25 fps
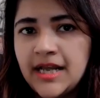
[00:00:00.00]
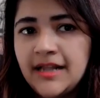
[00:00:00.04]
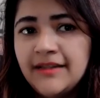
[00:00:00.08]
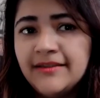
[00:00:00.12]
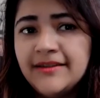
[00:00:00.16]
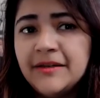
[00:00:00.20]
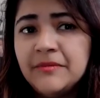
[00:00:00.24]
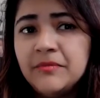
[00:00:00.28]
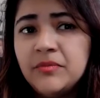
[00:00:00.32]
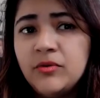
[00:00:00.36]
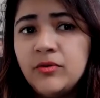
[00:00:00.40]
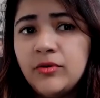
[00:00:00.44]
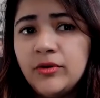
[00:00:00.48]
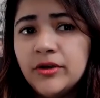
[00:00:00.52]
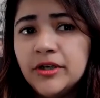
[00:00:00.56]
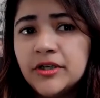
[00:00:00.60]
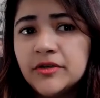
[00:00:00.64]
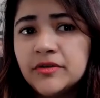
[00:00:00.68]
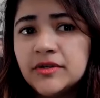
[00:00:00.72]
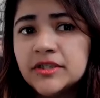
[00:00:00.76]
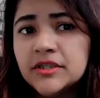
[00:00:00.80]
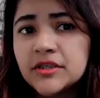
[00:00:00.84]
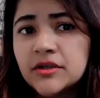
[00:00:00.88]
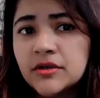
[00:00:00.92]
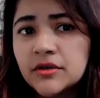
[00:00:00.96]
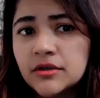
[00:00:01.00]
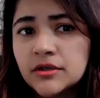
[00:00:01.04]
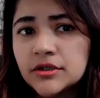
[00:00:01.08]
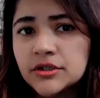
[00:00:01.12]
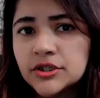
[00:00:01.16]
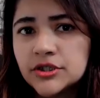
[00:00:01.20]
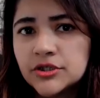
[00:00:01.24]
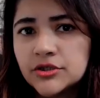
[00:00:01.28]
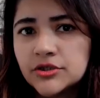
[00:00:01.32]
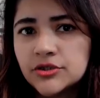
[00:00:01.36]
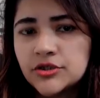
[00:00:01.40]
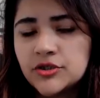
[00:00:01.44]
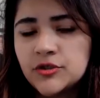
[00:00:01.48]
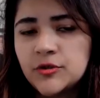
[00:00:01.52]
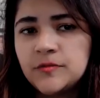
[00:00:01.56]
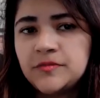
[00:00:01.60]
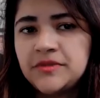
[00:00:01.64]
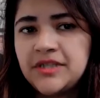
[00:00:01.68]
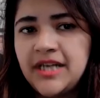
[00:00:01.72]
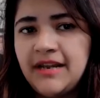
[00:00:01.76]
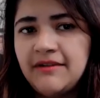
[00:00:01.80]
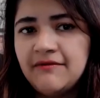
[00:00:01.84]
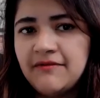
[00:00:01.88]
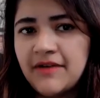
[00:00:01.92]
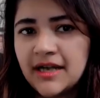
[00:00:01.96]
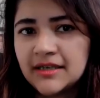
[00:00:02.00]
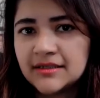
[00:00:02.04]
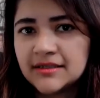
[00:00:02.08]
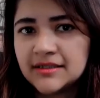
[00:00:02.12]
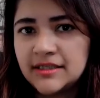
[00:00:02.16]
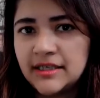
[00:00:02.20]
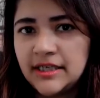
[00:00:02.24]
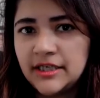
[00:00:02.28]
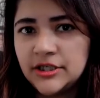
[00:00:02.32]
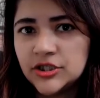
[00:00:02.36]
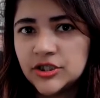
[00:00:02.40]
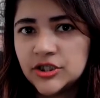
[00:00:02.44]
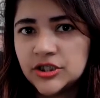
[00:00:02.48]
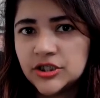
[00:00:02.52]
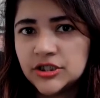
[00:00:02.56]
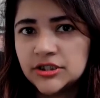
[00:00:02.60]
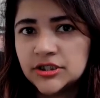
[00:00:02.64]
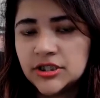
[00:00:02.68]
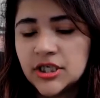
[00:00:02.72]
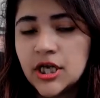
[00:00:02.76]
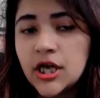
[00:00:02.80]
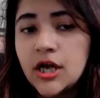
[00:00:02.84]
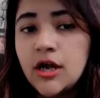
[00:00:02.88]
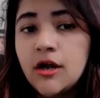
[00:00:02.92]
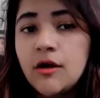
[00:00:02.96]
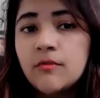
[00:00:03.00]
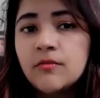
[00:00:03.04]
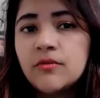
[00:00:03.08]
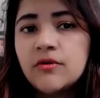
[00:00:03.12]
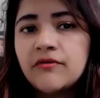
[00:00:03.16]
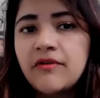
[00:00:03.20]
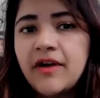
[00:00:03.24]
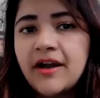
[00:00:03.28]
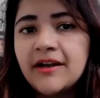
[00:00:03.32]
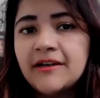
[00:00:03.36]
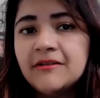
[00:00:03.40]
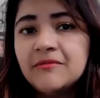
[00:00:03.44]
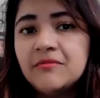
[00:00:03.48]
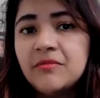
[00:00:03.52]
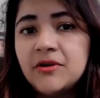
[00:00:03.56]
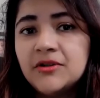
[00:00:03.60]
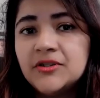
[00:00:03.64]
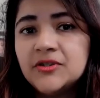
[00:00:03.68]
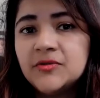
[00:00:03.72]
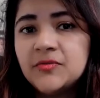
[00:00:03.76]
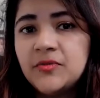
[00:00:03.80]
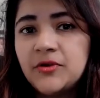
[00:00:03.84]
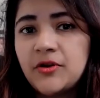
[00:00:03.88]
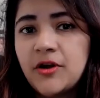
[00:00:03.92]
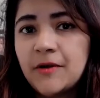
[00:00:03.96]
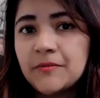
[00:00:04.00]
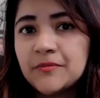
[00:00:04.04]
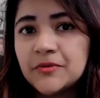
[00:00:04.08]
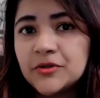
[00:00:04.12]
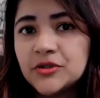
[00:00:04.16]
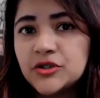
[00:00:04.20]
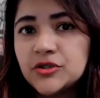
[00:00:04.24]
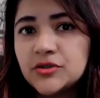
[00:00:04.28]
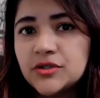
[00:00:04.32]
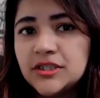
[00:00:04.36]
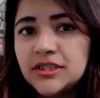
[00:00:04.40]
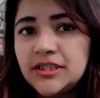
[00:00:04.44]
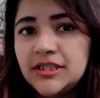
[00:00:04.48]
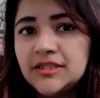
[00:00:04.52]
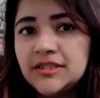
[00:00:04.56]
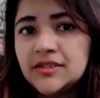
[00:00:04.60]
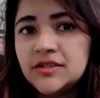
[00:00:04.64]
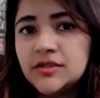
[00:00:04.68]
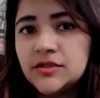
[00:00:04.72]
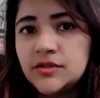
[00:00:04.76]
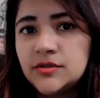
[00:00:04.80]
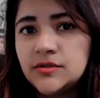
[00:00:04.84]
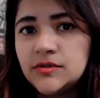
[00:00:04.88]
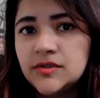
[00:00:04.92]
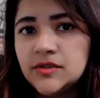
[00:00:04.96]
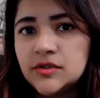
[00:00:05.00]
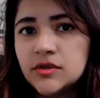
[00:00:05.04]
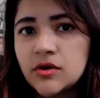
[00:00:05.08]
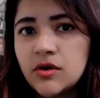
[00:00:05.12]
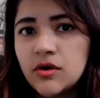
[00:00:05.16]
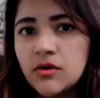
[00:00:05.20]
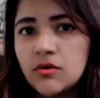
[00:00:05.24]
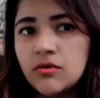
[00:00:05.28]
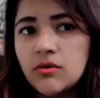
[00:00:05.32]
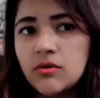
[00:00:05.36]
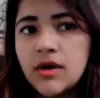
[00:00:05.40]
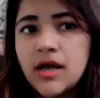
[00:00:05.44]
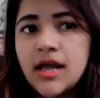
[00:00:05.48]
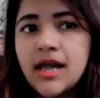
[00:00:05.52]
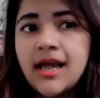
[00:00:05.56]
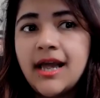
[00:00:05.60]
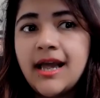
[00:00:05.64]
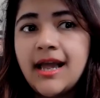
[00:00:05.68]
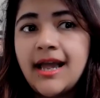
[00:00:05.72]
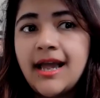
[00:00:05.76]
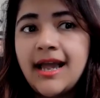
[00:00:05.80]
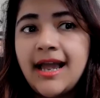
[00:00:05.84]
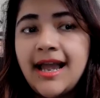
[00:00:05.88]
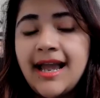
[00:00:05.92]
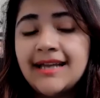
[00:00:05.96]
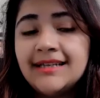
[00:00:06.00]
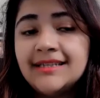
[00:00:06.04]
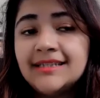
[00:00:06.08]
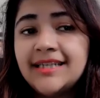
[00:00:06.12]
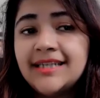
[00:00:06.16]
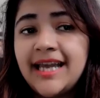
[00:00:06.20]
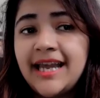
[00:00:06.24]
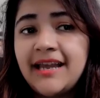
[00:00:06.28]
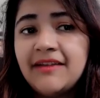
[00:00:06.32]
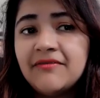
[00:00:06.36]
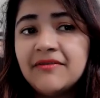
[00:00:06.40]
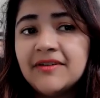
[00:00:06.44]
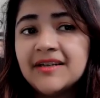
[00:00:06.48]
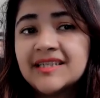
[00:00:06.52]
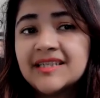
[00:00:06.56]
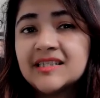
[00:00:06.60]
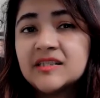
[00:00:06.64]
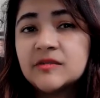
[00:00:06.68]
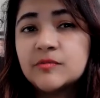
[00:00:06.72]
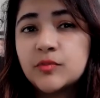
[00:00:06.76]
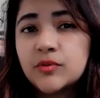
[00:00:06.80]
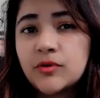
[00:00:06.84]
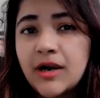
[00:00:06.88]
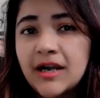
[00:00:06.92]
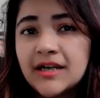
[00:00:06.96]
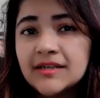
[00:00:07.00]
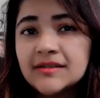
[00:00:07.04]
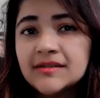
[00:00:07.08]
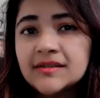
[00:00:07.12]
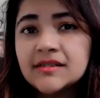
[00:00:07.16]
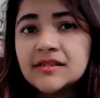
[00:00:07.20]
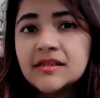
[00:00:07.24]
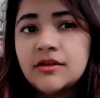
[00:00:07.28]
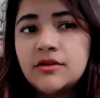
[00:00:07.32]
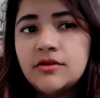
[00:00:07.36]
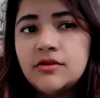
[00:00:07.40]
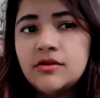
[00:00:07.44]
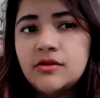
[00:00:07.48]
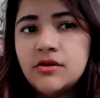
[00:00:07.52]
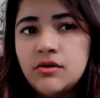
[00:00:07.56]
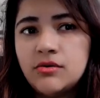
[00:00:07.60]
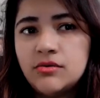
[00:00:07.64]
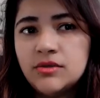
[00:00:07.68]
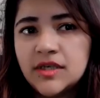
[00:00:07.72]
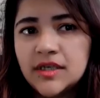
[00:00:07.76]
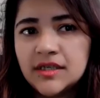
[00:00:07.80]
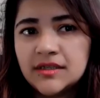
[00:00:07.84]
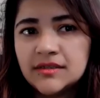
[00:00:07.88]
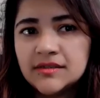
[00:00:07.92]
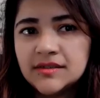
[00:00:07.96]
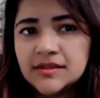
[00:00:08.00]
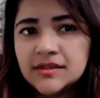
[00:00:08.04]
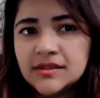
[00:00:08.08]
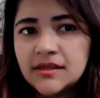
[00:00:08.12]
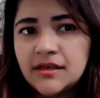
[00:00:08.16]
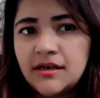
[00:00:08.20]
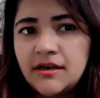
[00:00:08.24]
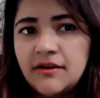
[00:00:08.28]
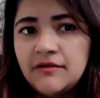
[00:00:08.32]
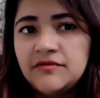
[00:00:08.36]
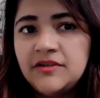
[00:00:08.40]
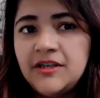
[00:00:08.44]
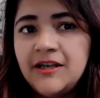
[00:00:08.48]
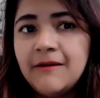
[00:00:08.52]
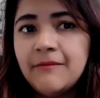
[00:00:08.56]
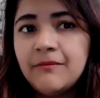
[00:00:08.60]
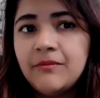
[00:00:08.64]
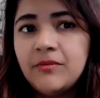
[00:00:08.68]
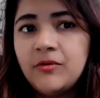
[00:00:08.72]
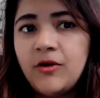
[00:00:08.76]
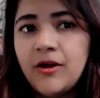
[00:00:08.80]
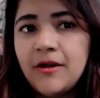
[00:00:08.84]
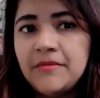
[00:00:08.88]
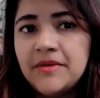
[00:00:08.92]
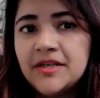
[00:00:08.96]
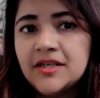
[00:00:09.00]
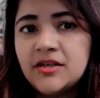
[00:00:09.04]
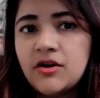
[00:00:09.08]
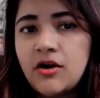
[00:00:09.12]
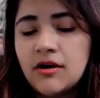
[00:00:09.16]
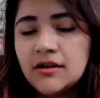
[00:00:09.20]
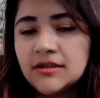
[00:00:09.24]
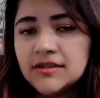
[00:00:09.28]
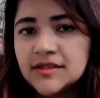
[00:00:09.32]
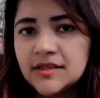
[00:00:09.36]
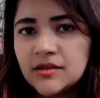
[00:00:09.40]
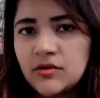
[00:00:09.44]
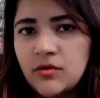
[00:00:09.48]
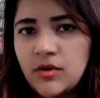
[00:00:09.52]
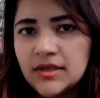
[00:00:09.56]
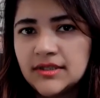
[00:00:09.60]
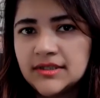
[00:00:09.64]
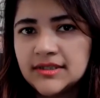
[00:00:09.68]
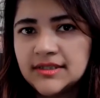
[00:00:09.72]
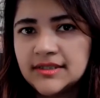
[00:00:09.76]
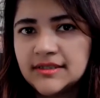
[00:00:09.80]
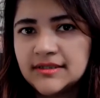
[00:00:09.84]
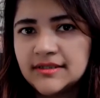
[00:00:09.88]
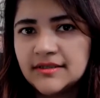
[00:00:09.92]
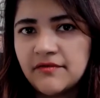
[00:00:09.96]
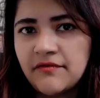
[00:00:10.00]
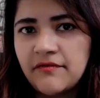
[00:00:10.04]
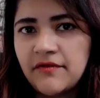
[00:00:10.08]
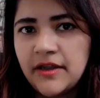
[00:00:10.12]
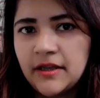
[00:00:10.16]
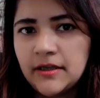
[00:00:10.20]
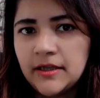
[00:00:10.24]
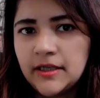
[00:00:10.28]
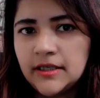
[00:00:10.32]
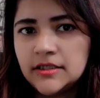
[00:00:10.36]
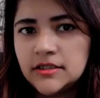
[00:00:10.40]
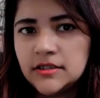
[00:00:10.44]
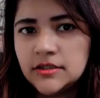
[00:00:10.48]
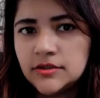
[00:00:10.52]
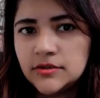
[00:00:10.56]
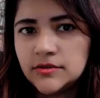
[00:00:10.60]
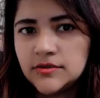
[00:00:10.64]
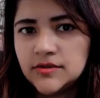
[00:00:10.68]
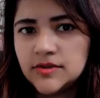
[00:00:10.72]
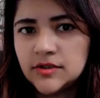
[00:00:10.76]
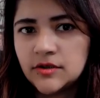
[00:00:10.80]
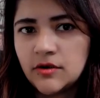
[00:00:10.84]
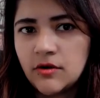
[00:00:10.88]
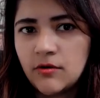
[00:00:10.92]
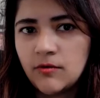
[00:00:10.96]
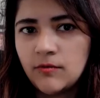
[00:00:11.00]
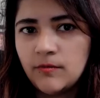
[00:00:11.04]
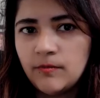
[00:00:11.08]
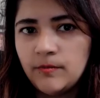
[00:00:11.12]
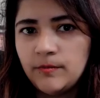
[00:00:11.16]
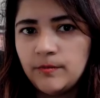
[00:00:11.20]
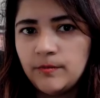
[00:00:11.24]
The employer encouraged her to obtain vaccination, provided multiple opportunities to do so, and gave express notice of the employment consequences of failing to do so.